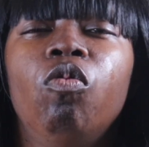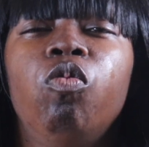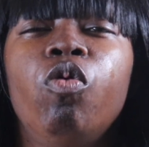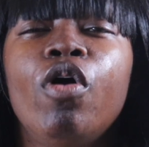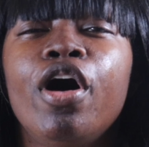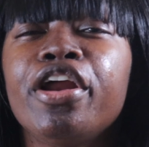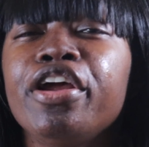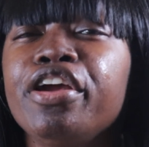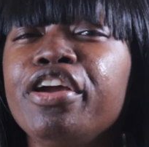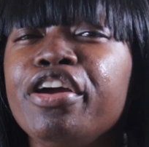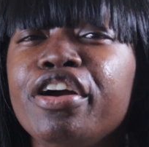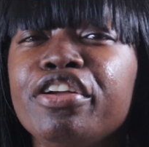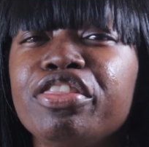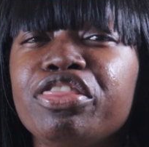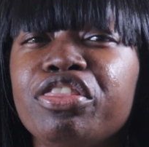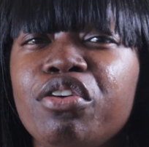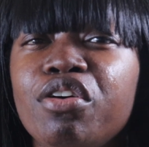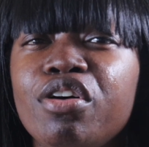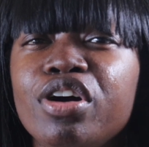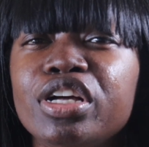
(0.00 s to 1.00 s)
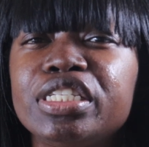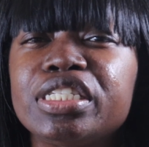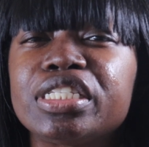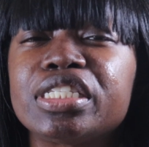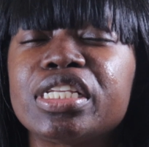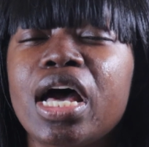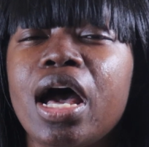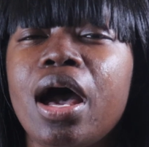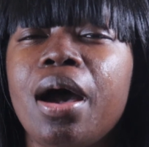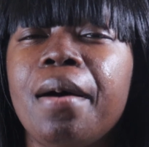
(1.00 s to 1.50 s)
What are your
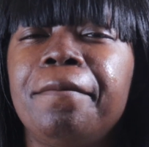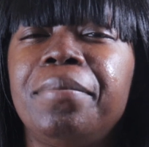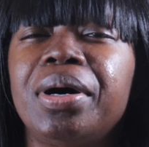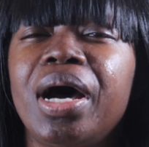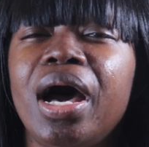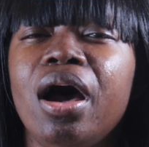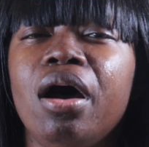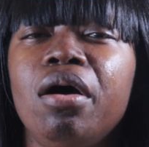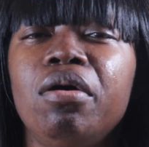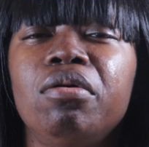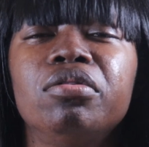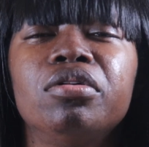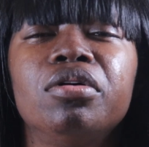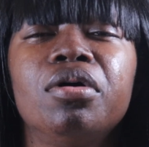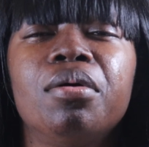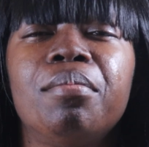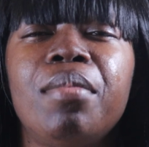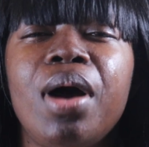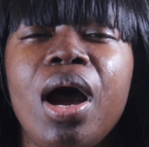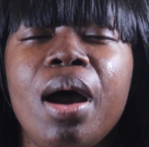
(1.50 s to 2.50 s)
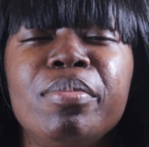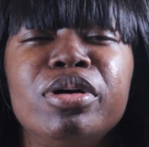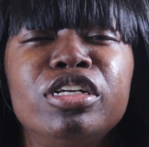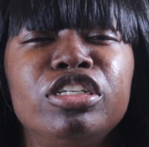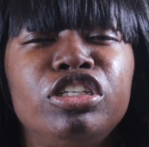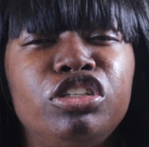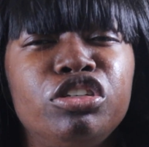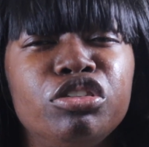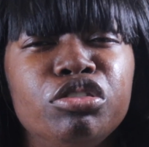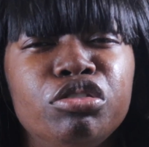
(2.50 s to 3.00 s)
thoughts about
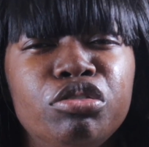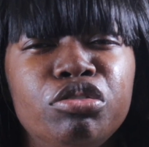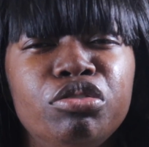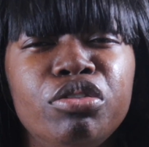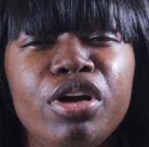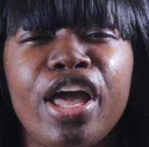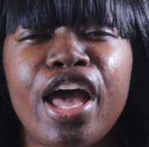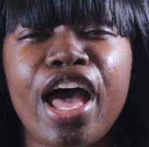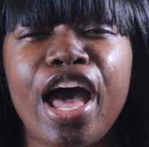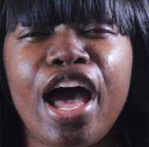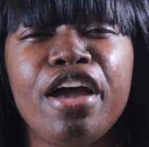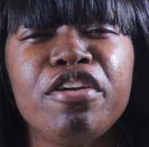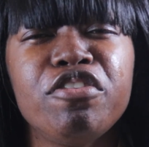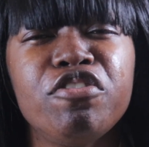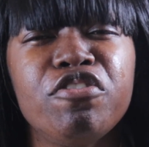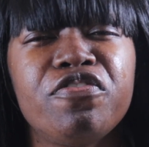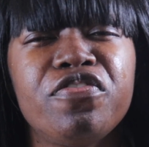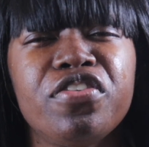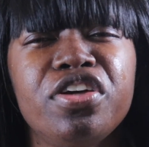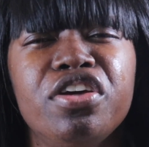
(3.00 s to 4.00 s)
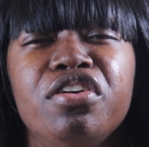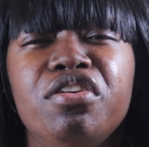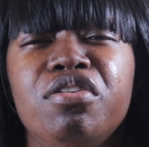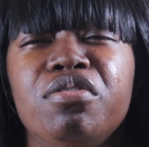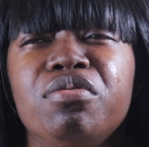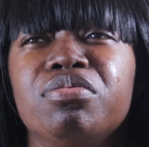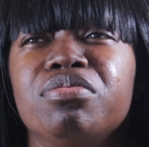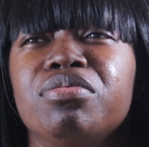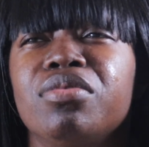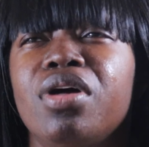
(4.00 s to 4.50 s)
Mama June and how you
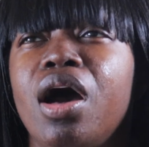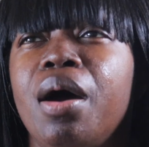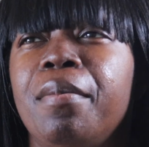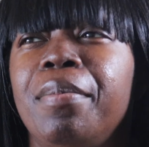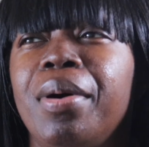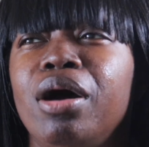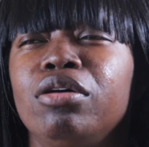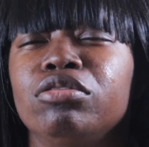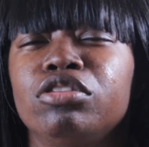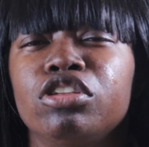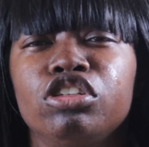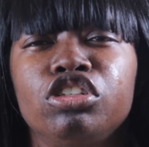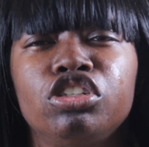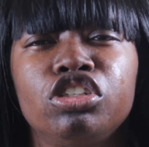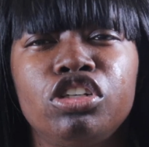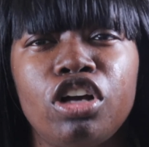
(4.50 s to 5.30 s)
feel about the